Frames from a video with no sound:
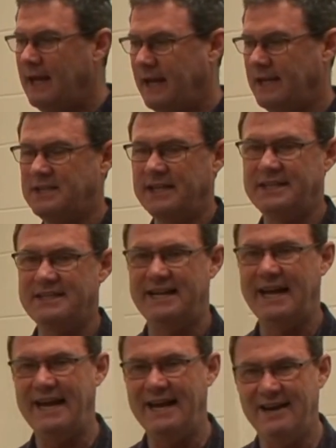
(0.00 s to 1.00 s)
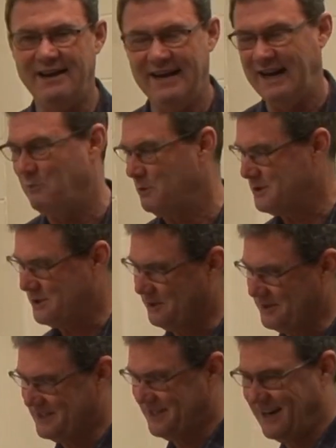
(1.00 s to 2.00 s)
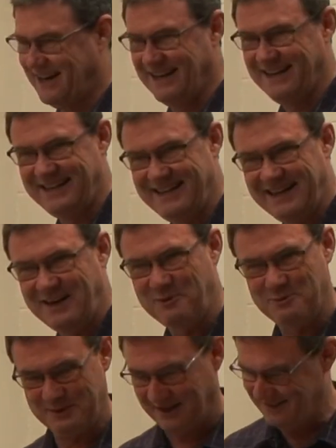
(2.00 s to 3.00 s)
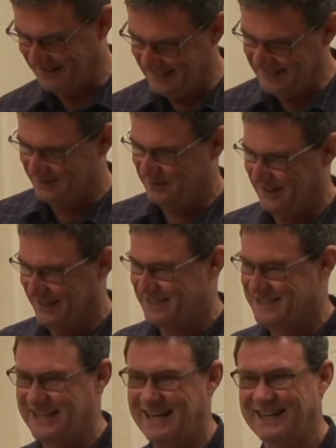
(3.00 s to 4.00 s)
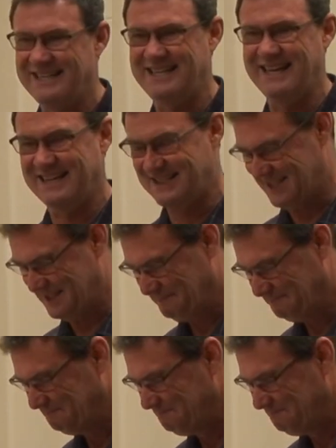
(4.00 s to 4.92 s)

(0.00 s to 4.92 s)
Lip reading: he sits down and everyone's so excited, you know, Dante's going to excel at this.